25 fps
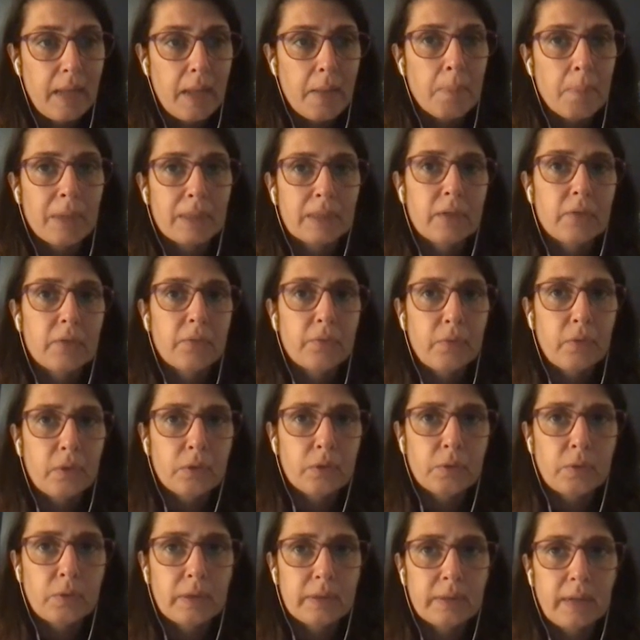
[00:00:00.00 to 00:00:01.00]
But
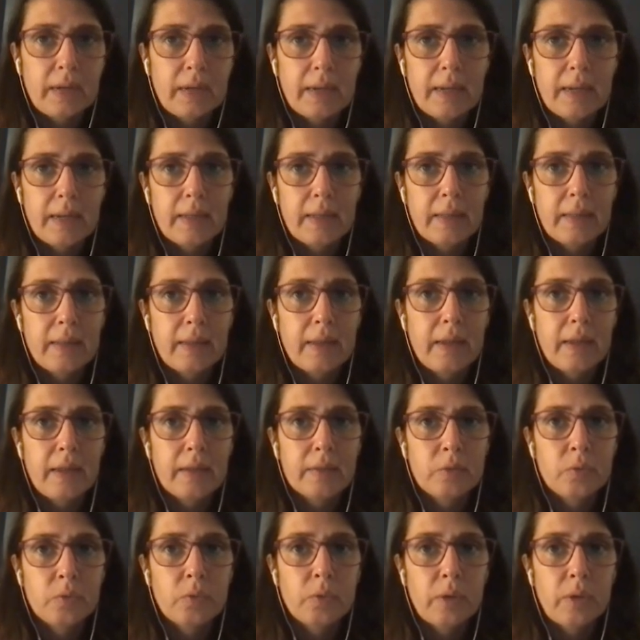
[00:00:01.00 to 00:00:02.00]
unfortunately, the
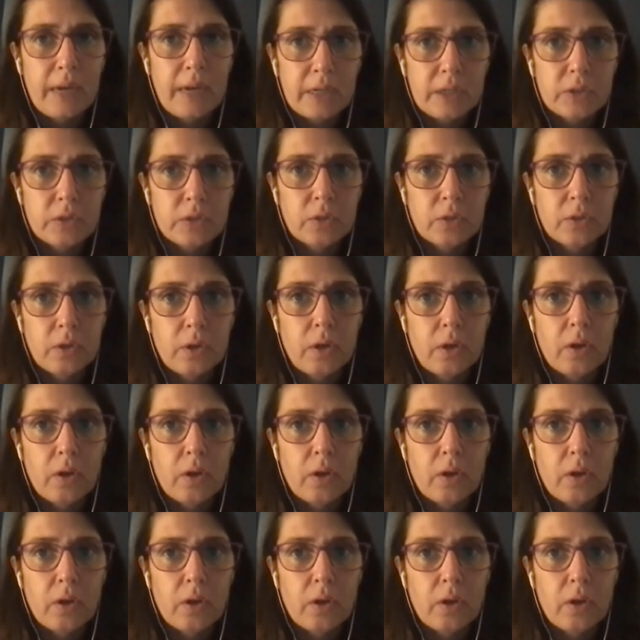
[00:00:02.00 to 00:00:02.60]
duration